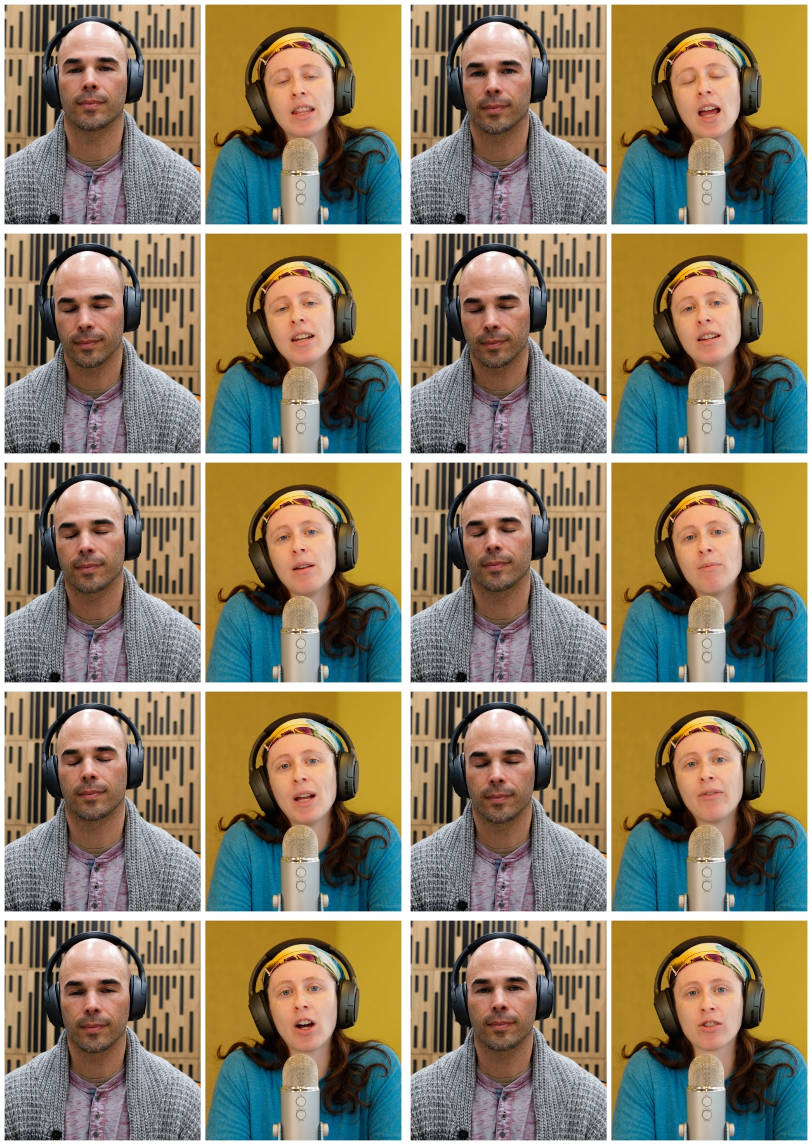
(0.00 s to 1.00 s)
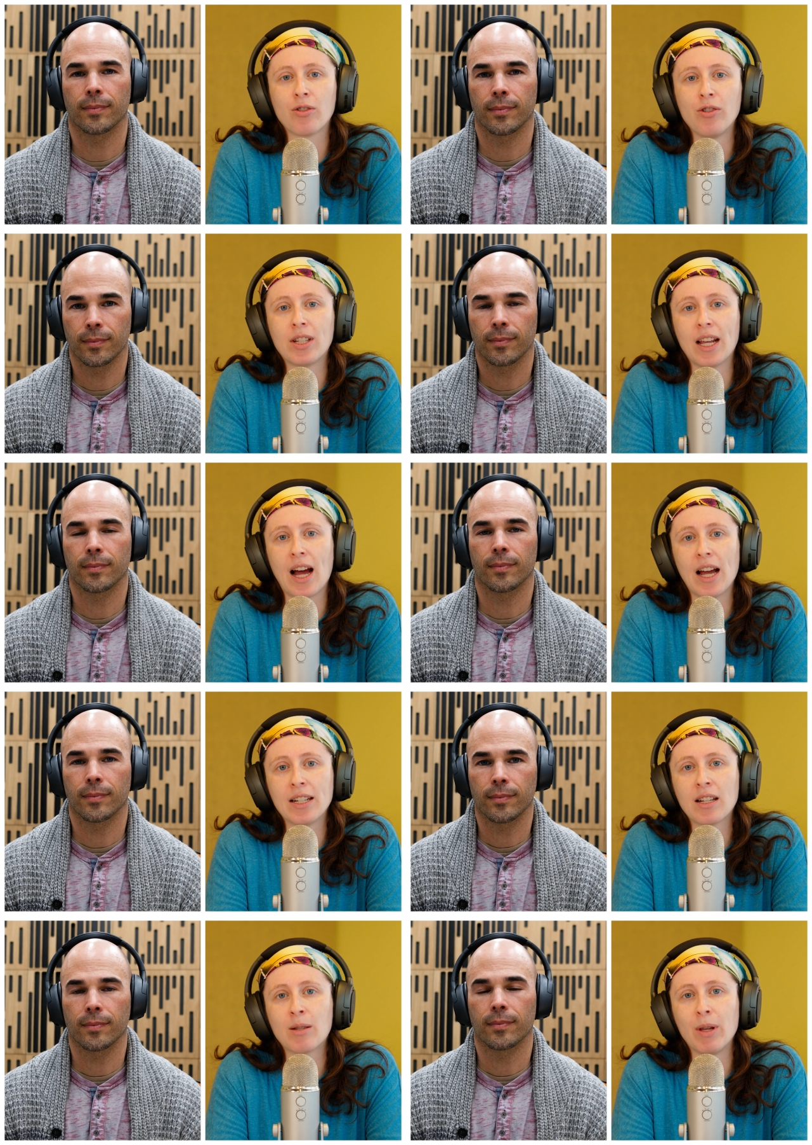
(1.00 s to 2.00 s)
Speaker 1: Then it might have also used AI
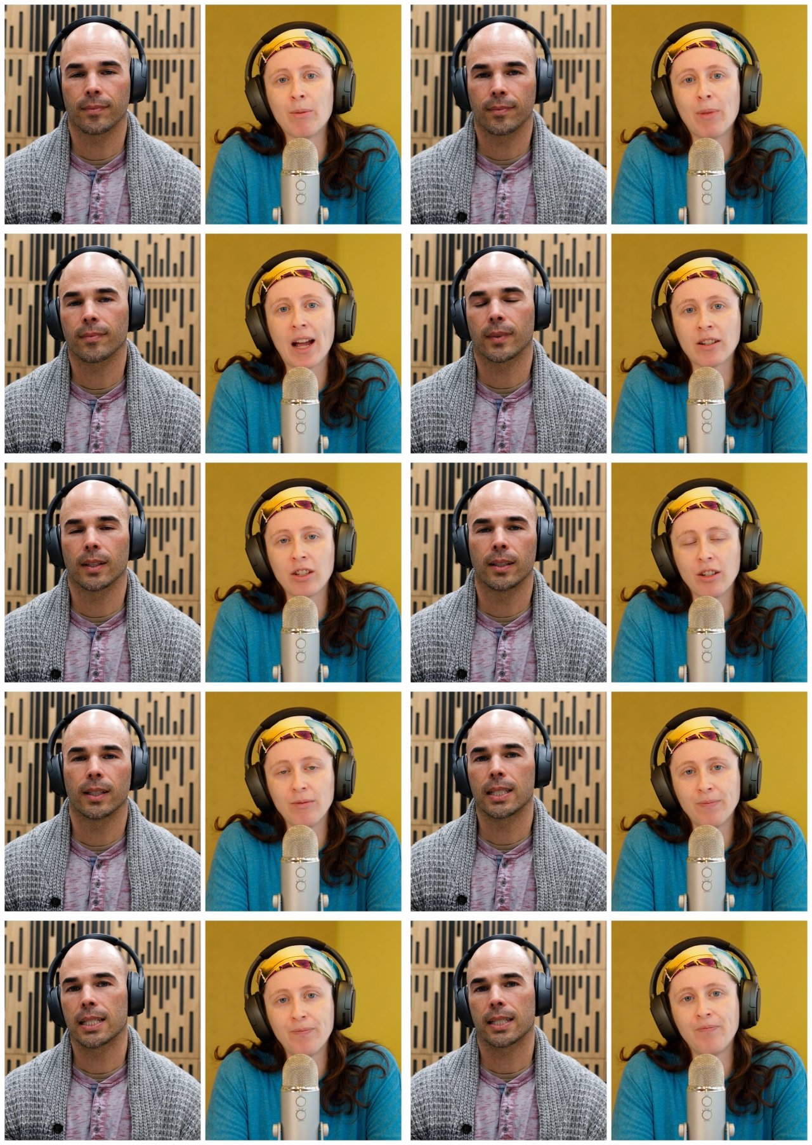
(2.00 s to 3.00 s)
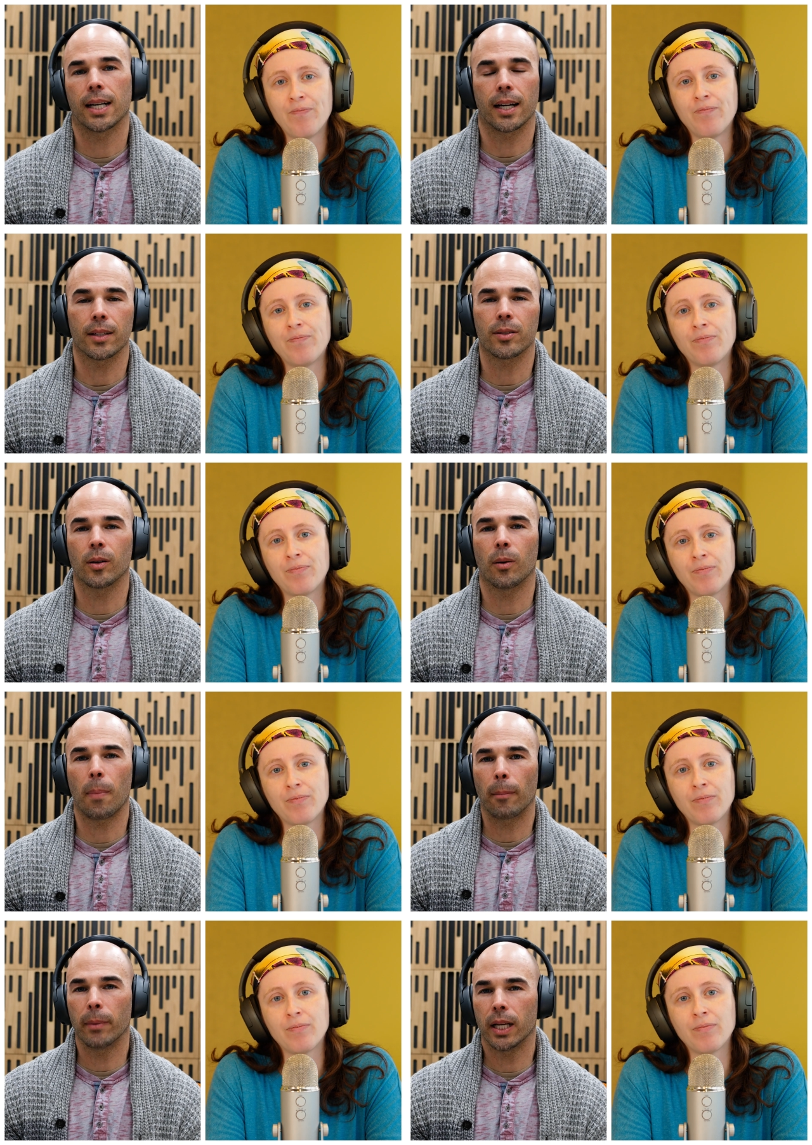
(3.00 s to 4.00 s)
to speak back to you.
Speaker 2: Got it. So
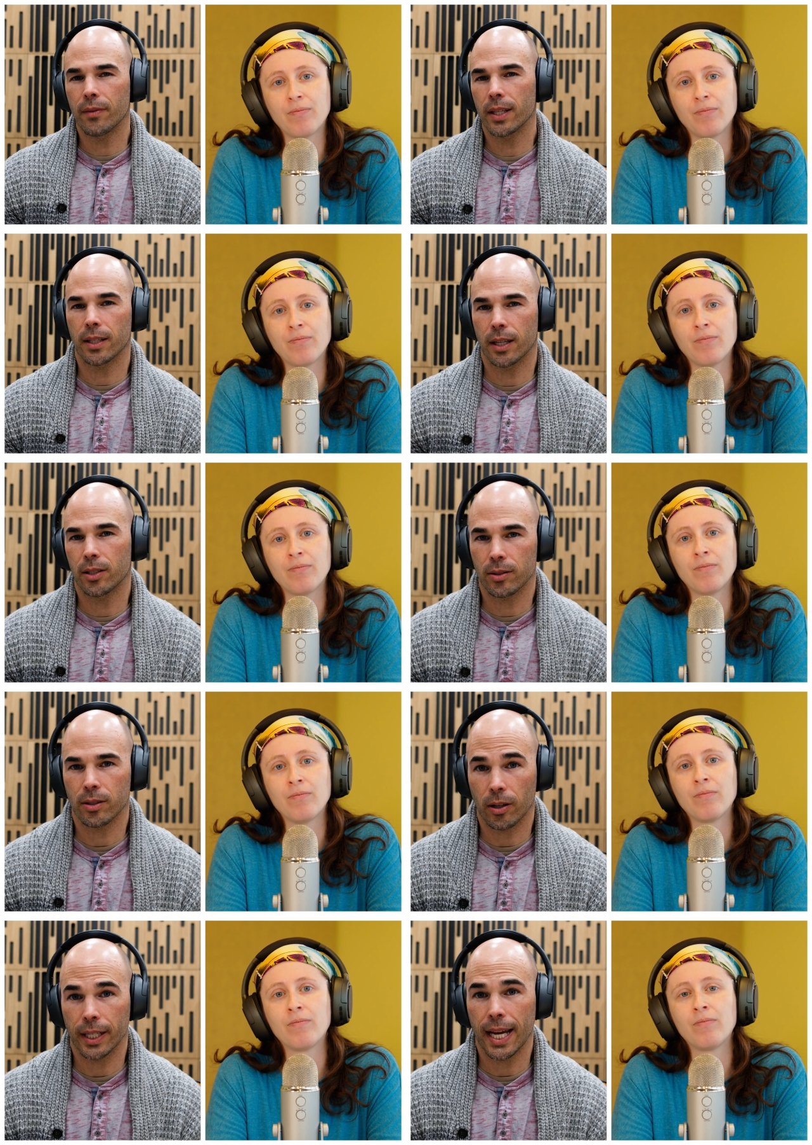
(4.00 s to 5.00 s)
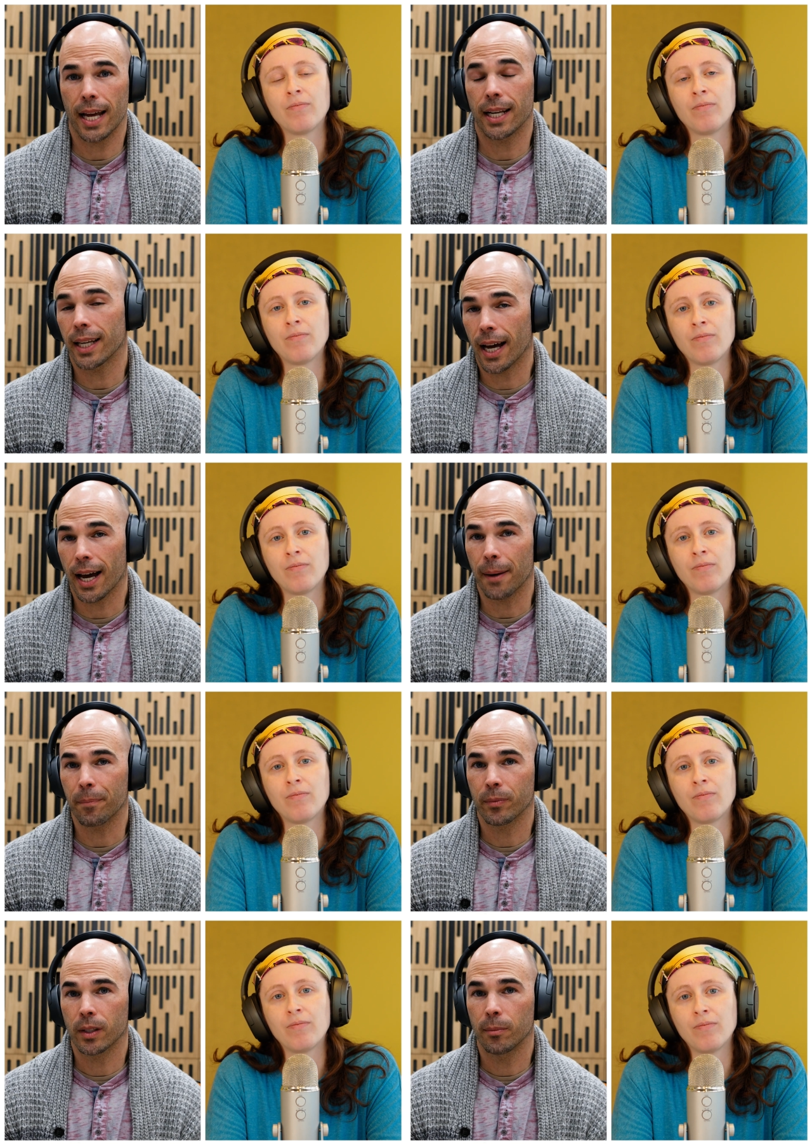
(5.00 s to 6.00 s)
many of these agents already had AI,
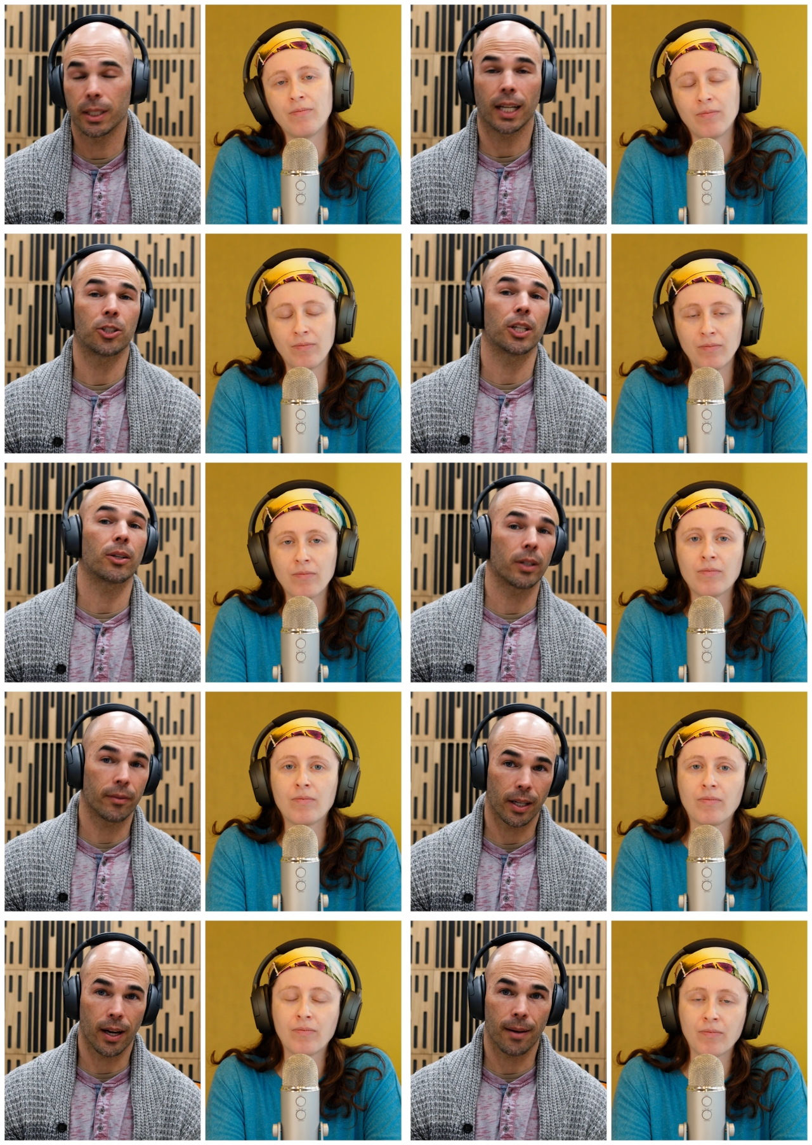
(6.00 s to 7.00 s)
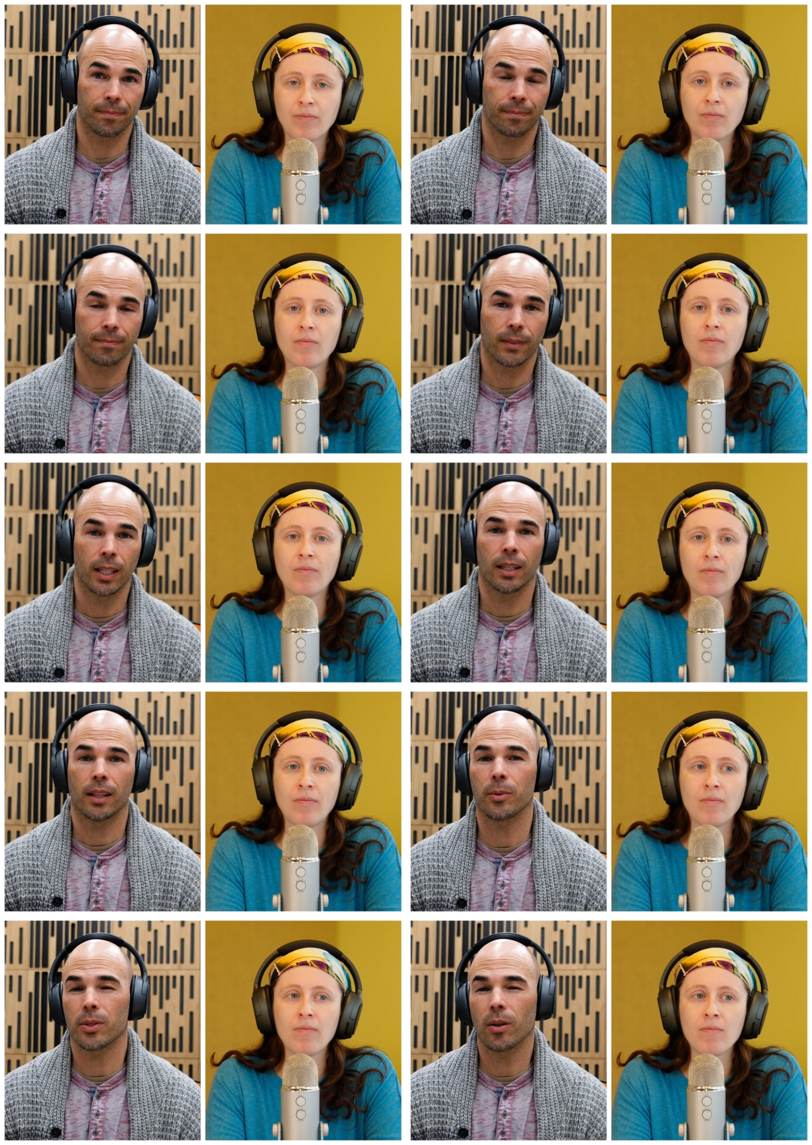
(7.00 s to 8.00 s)
but not generative AI.
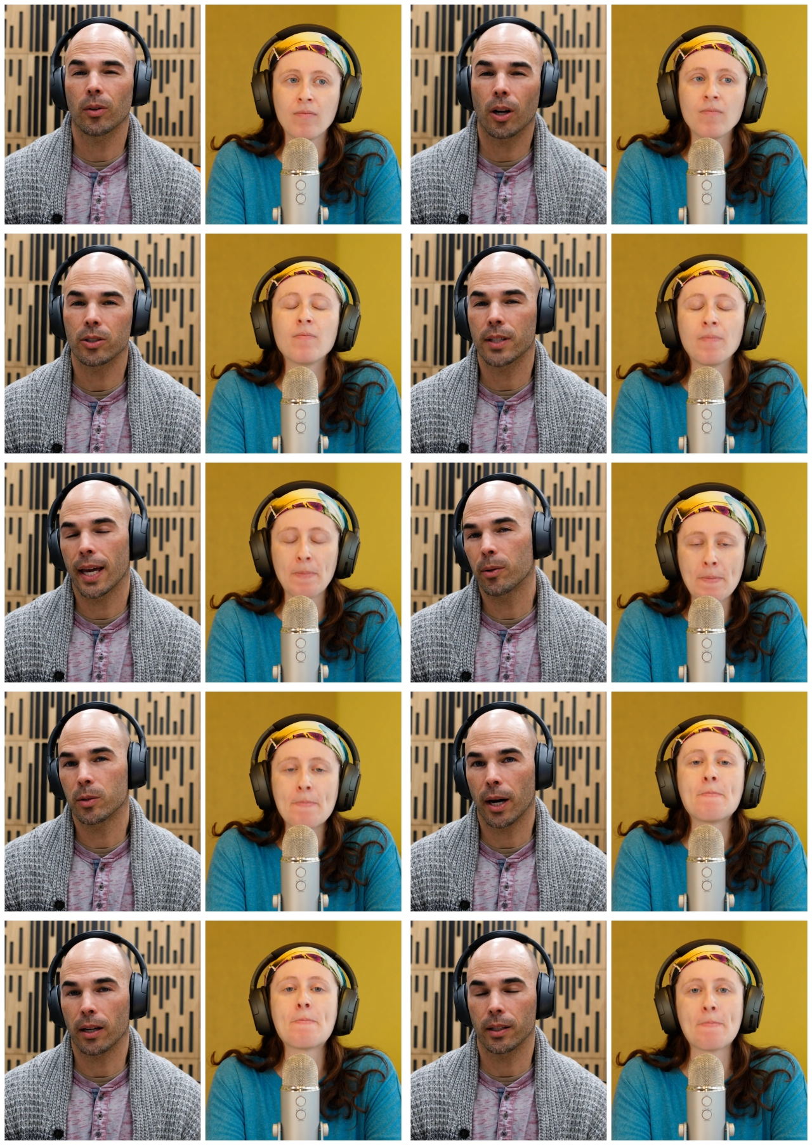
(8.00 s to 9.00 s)
There was no large language model